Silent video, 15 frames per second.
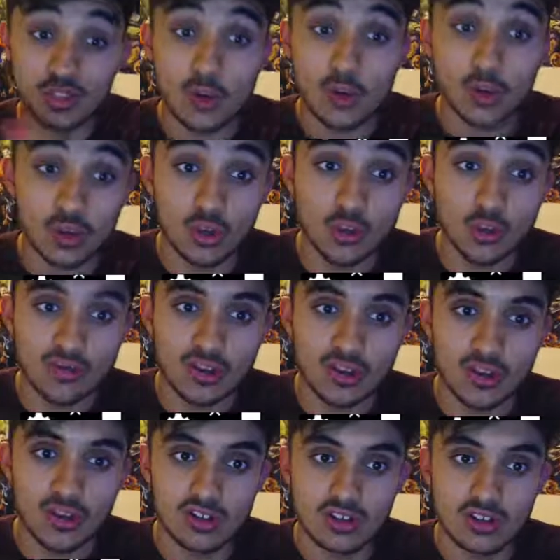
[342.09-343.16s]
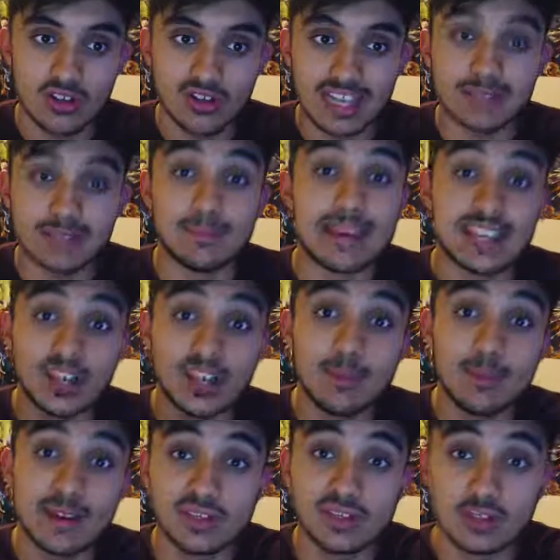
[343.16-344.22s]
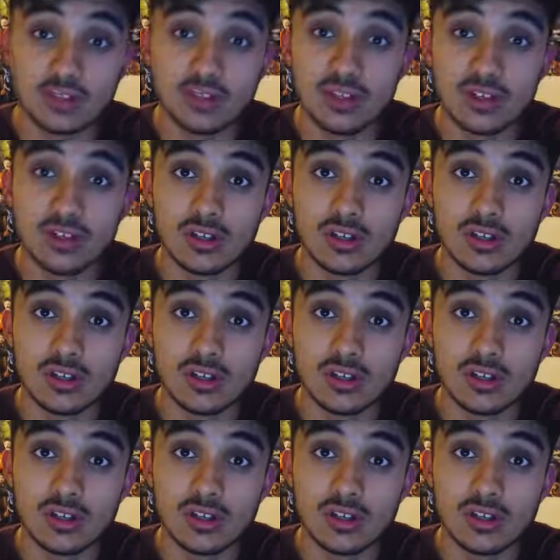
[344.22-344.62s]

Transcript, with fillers: going on with Clark Kent, making her a pivotal